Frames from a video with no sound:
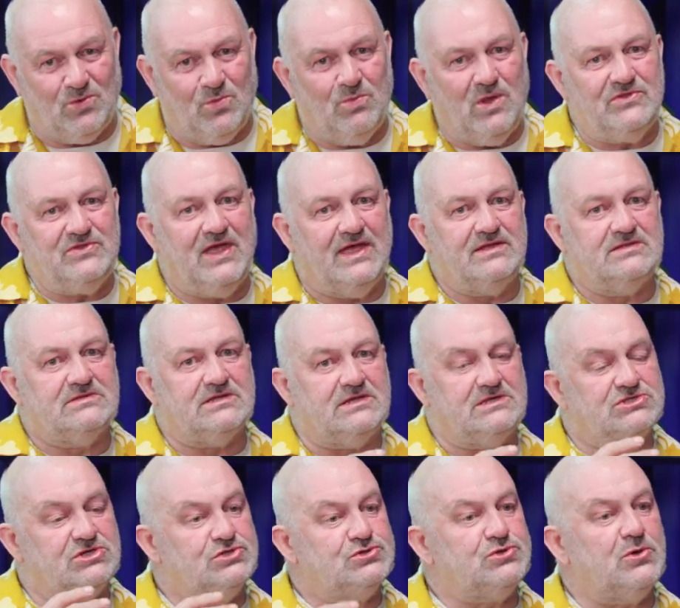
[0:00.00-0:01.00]
On one hand,
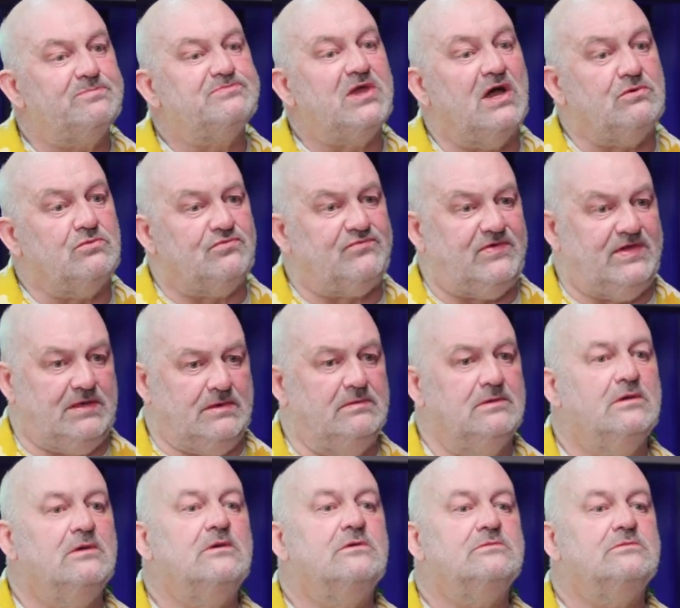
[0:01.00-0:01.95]
it's a top-down thing.